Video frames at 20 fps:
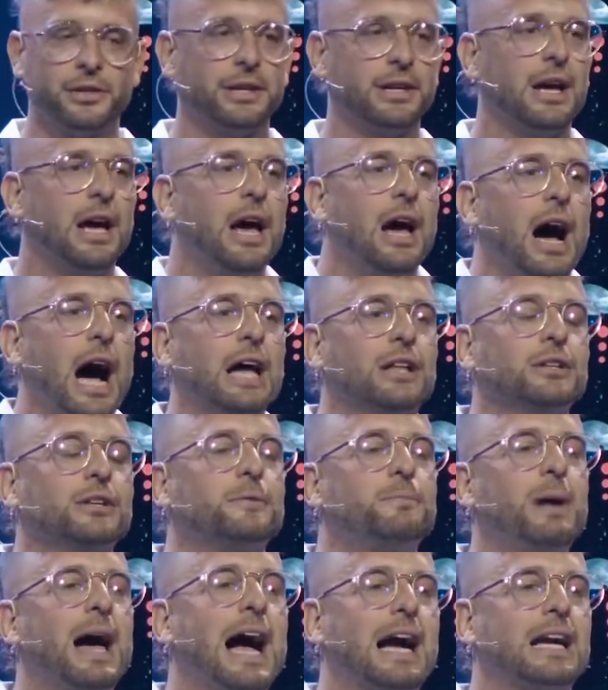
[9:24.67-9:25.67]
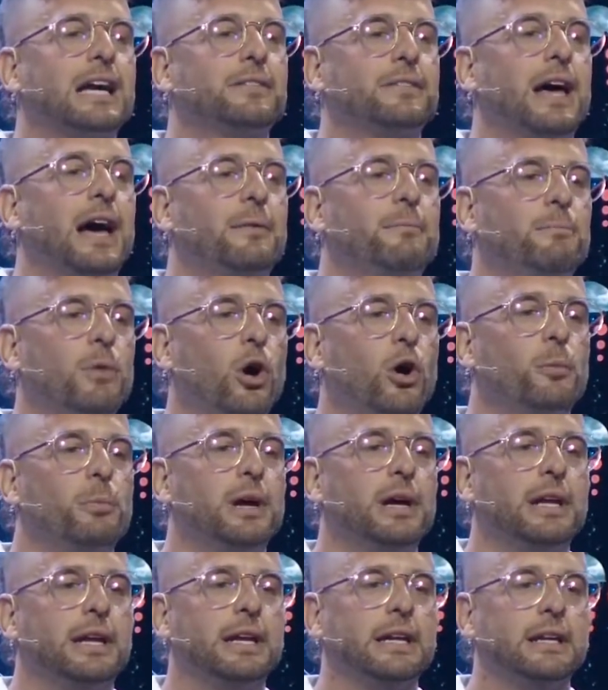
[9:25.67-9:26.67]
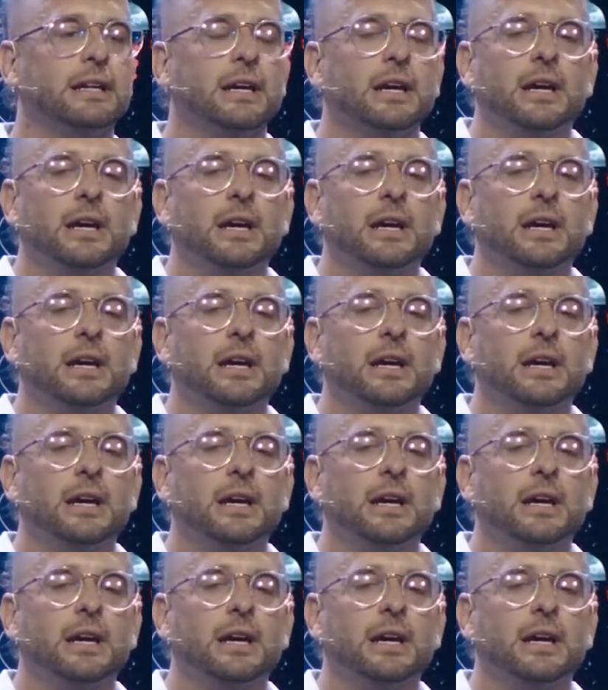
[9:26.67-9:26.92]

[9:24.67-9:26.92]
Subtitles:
And I look back at that moment, and